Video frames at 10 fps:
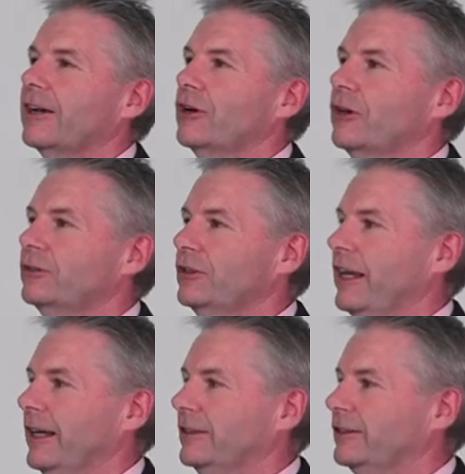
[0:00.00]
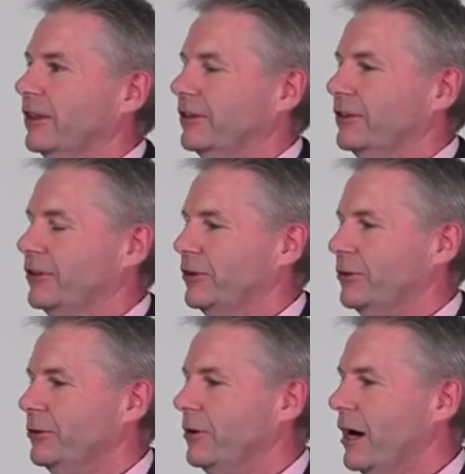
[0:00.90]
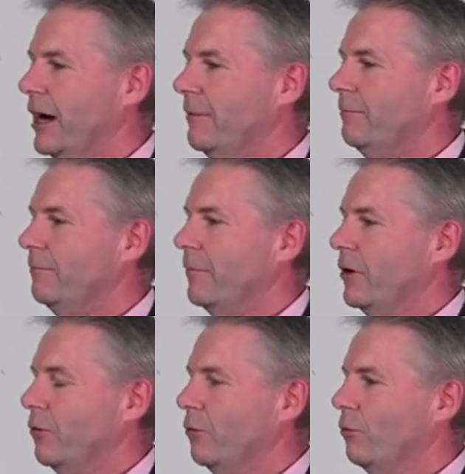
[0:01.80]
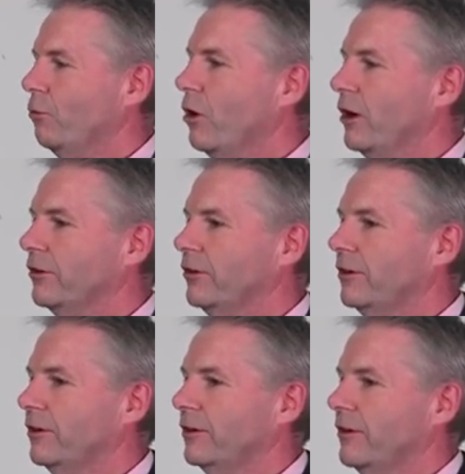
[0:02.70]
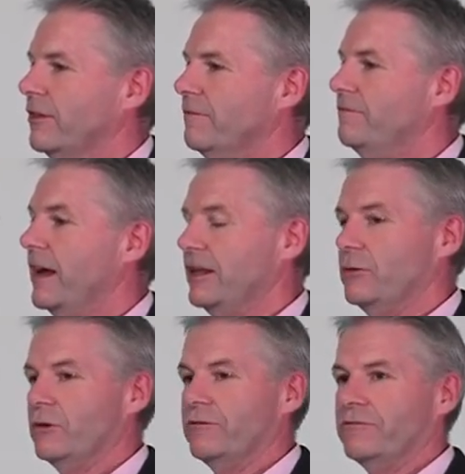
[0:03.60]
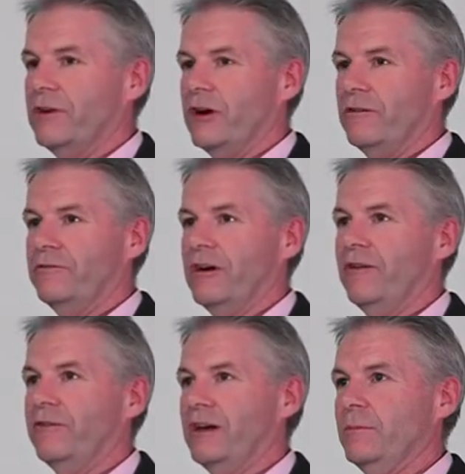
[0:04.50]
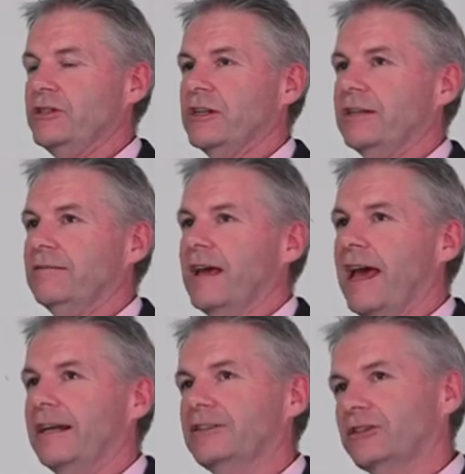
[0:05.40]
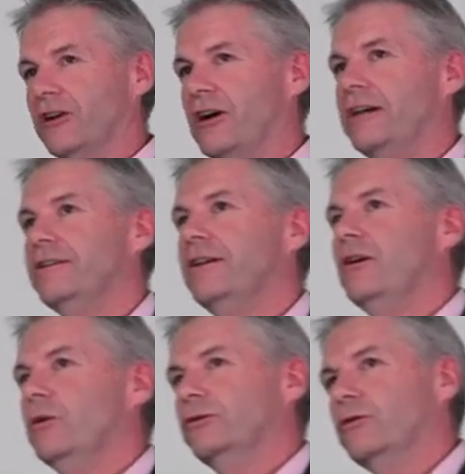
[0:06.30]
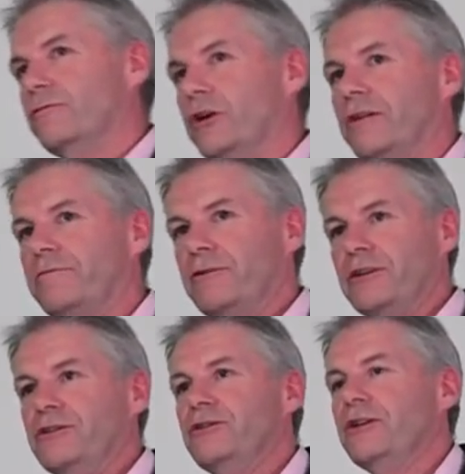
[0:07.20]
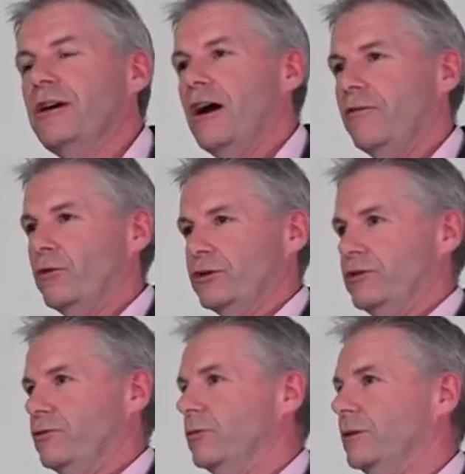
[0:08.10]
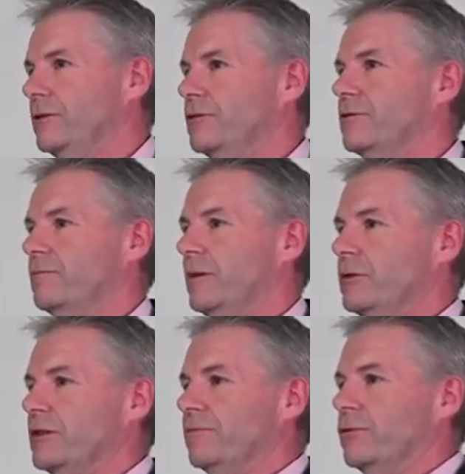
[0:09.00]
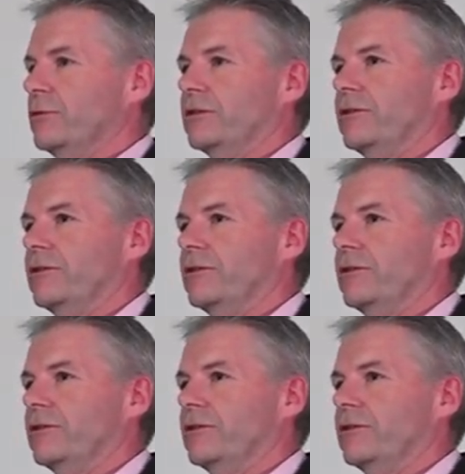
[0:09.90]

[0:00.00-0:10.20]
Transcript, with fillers: context to um, what the value of, of, of imaging outside or sort of on the fringe of what you'd normally use imaging for in